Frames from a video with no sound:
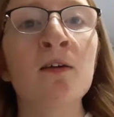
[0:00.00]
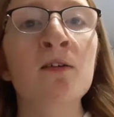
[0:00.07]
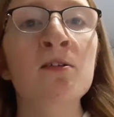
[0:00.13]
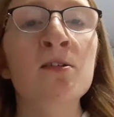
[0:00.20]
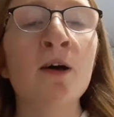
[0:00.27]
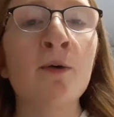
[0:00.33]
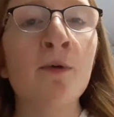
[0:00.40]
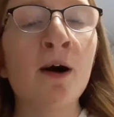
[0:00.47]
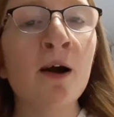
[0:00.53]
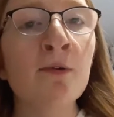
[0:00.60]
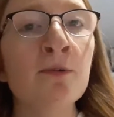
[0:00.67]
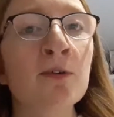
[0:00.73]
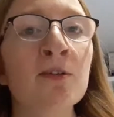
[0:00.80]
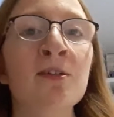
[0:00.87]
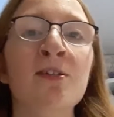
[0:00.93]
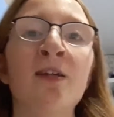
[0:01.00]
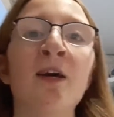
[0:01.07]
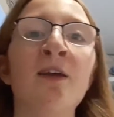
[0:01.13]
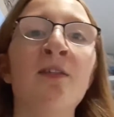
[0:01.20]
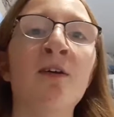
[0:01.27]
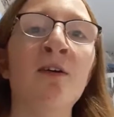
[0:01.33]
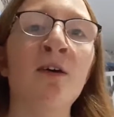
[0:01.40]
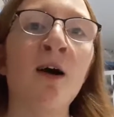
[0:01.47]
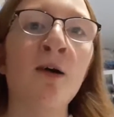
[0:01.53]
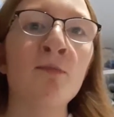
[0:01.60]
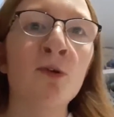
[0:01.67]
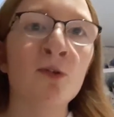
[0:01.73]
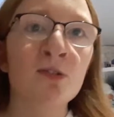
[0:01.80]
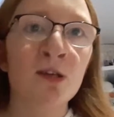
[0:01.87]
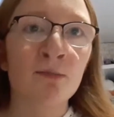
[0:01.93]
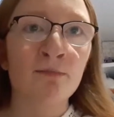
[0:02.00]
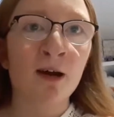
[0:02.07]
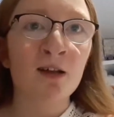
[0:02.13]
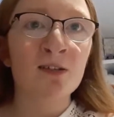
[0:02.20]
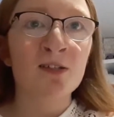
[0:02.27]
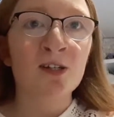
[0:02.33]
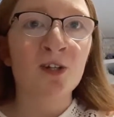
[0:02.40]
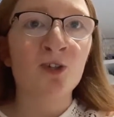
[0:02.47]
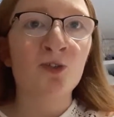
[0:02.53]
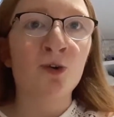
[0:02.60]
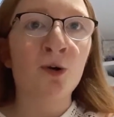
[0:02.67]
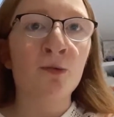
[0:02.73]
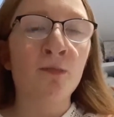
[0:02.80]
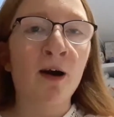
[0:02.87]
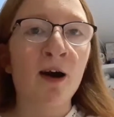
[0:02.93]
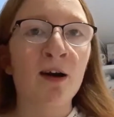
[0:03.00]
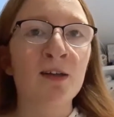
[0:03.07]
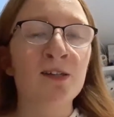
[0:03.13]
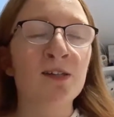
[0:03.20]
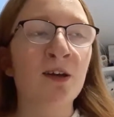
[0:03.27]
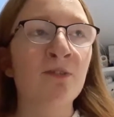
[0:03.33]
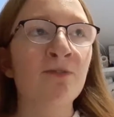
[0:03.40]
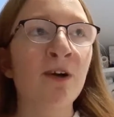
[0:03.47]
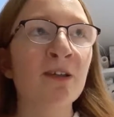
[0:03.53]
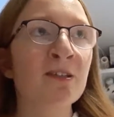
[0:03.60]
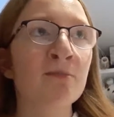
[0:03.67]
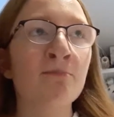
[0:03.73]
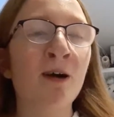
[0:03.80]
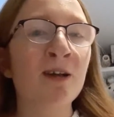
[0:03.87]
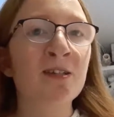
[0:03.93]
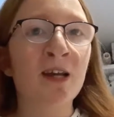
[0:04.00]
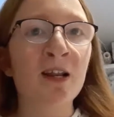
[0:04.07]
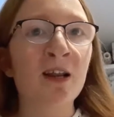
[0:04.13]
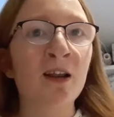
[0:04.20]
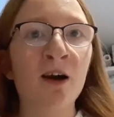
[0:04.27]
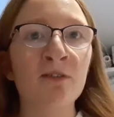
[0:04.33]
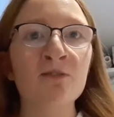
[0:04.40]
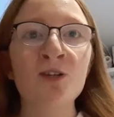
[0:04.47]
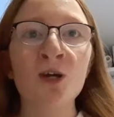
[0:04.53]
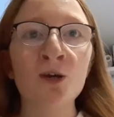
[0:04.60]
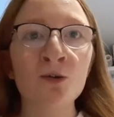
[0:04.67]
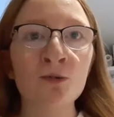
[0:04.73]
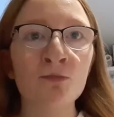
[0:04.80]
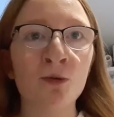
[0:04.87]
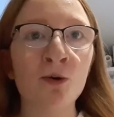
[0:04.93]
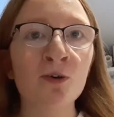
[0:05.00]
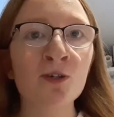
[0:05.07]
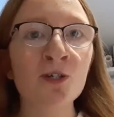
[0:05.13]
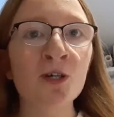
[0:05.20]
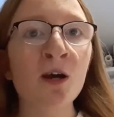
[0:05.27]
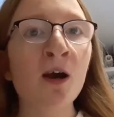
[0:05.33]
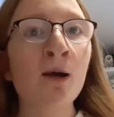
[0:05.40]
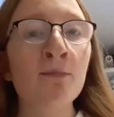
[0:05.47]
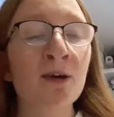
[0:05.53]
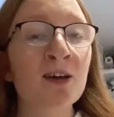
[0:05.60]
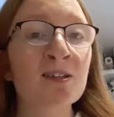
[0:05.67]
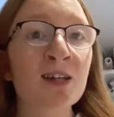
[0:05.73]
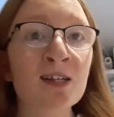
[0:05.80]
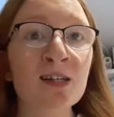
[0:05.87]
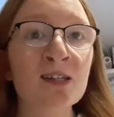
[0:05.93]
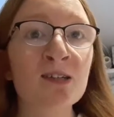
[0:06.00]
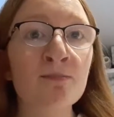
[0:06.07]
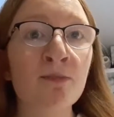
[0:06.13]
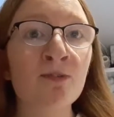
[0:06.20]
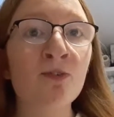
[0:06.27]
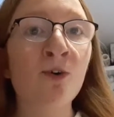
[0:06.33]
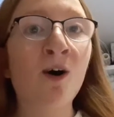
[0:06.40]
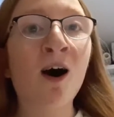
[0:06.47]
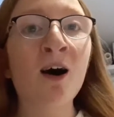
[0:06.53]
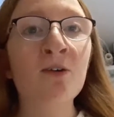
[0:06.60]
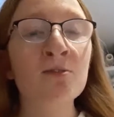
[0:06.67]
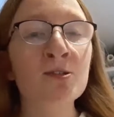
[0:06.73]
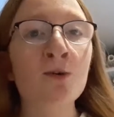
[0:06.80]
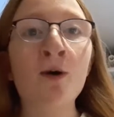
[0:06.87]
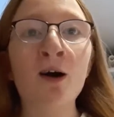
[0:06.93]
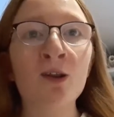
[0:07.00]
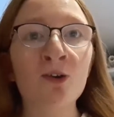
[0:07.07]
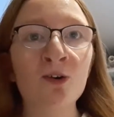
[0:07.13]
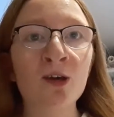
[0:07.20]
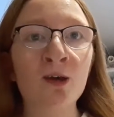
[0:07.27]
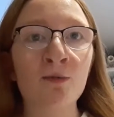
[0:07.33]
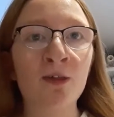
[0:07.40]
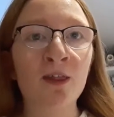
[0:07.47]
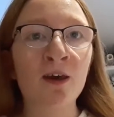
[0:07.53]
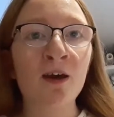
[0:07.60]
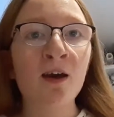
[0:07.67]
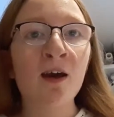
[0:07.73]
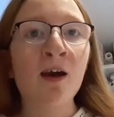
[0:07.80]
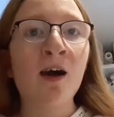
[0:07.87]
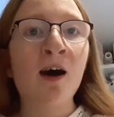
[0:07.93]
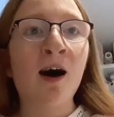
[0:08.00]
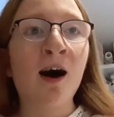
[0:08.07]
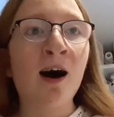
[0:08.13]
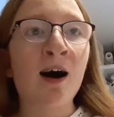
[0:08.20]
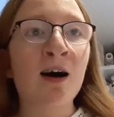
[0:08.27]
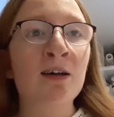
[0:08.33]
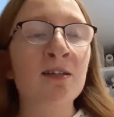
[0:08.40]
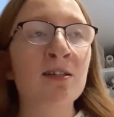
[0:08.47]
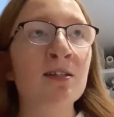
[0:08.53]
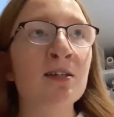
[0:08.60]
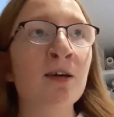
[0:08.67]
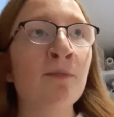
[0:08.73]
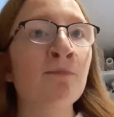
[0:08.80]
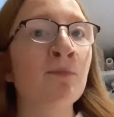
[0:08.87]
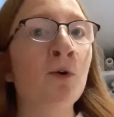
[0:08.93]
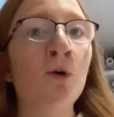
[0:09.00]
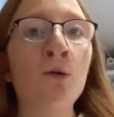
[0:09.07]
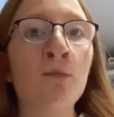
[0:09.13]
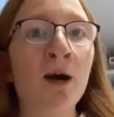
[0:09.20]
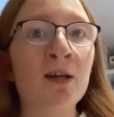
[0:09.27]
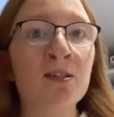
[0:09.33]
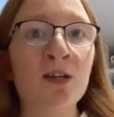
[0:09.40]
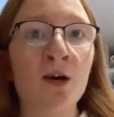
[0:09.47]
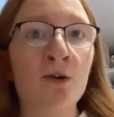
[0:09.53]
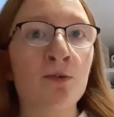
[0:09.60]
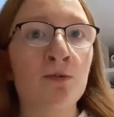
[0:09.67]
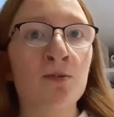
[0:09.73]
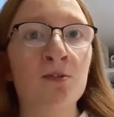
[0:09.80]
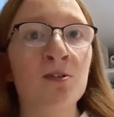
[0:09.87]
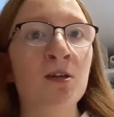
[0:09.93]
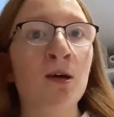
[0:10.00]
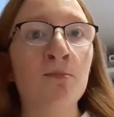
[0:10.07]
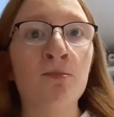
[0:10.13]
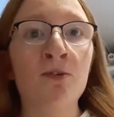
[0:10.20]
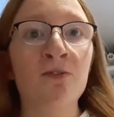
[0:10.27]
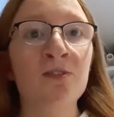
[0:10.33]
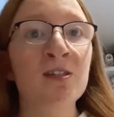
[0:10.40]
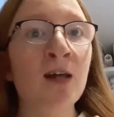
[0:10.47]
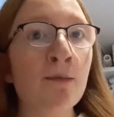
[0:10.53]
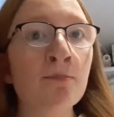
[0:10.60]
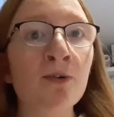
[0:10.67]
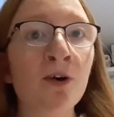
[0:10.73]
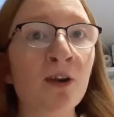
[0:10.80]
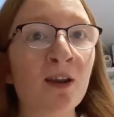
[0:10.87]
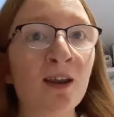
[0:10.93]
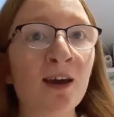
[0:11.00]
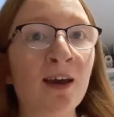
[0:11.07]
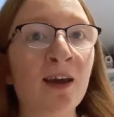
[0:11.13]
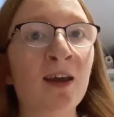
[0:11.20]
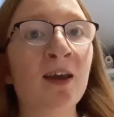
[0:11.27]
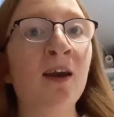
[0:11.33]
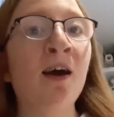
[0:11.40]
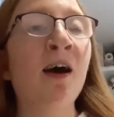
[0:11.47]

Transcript: So I wouldn't say that amniotic band syndrome has affected my daily life too much, because as I said before, I was quite lucky with it, and all my toes can move separately,